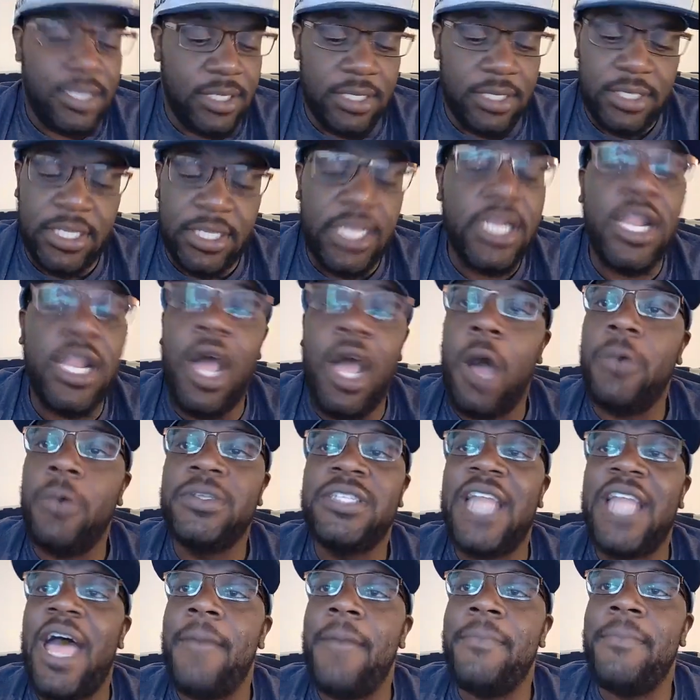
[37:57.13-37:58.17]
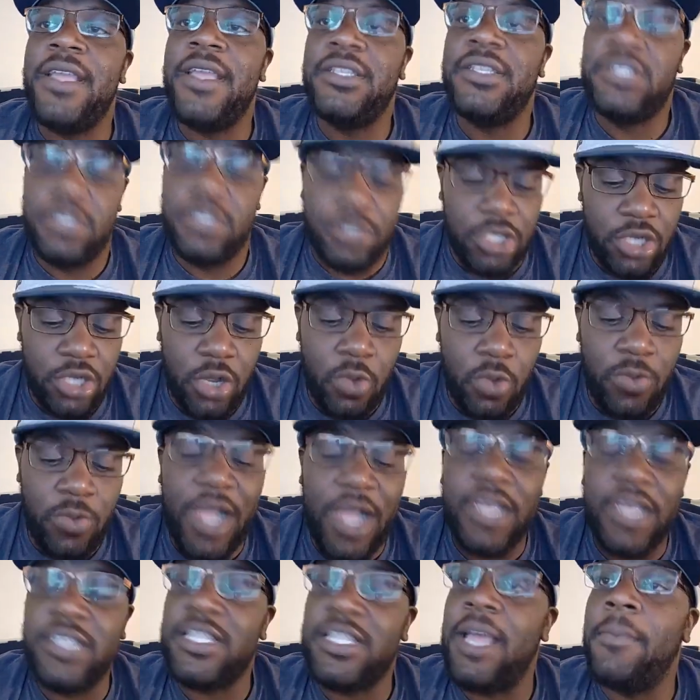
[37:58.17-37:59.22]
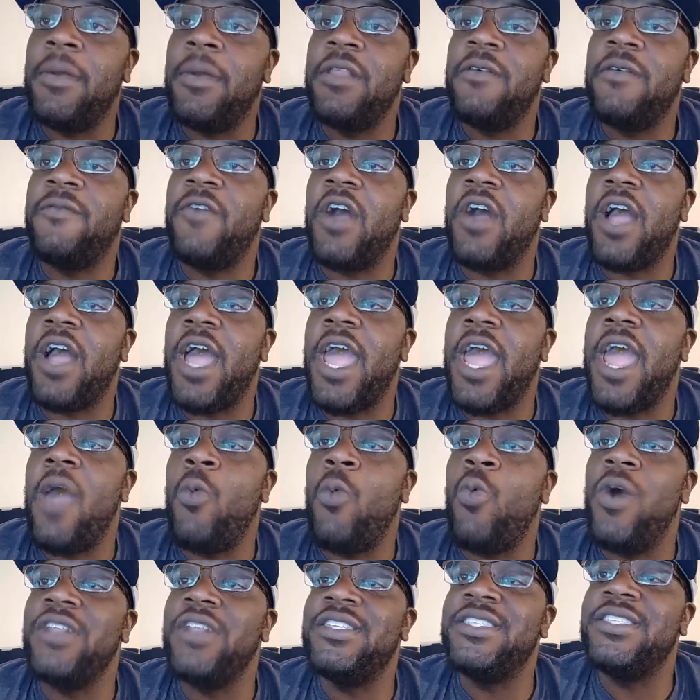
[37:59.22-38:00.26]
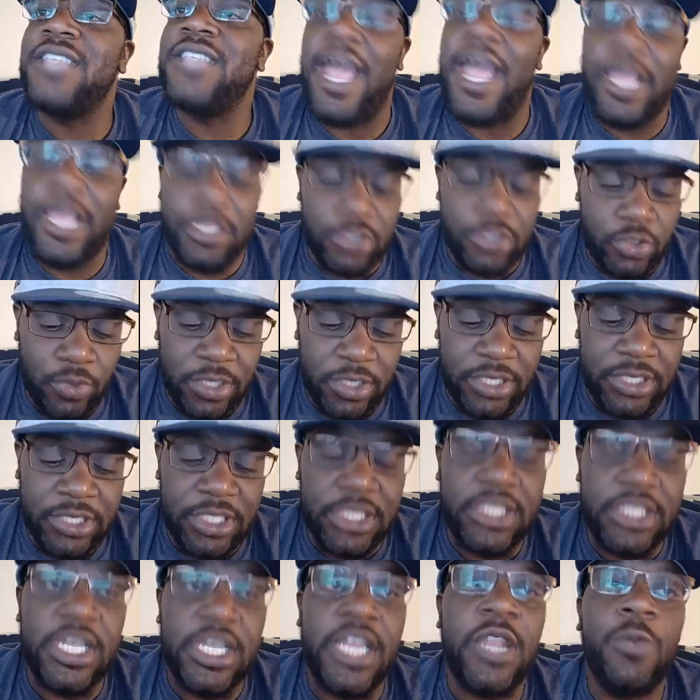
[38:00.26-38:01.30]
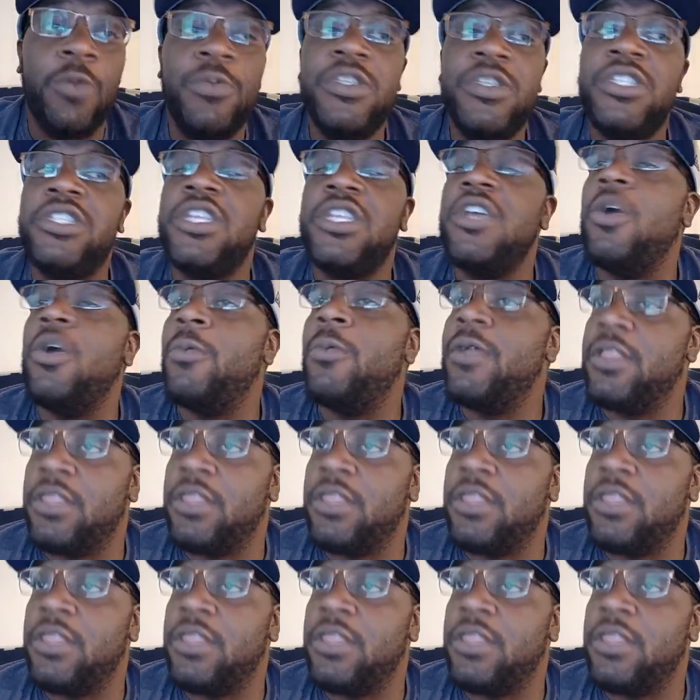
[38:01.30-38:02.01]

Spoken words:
D-Law was not mentioned. You know why? Because that motherfucker had 1 sack in 2016, and we still went